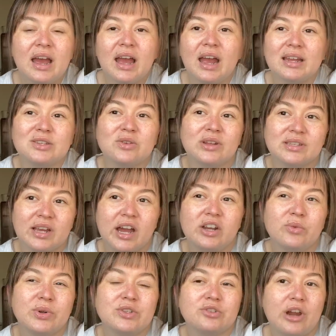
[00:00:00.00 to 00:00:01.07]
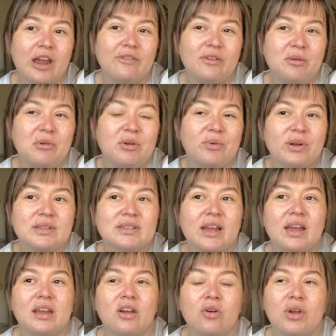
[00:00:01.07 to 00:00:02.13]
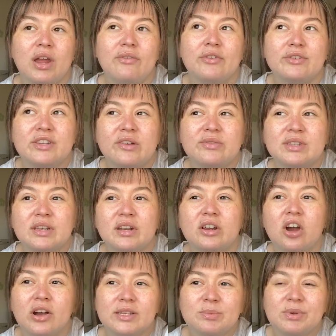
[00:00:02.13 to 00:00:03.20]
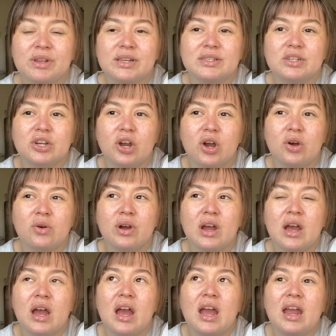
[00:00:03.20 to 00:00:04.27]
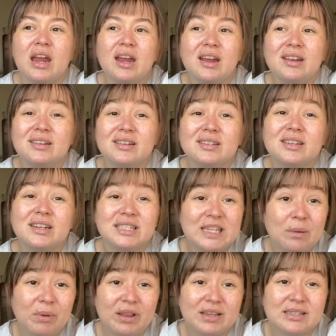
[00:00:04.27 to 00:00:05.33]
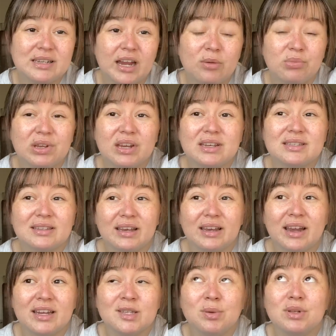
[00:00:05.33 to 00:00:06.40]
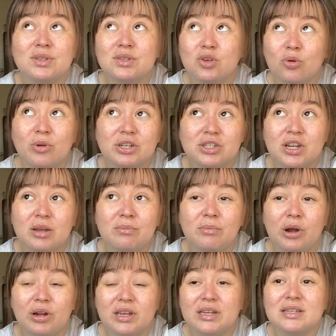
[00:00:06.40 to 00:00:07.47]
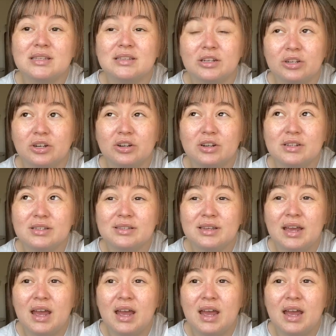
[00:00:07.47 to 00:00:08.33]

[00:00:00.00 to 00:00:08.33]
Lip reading: And so that's kind of what's driving me, where it's like, okay, first off, it's going to cost me less to go and it's going to take me less time because like I spend so much time marking stickers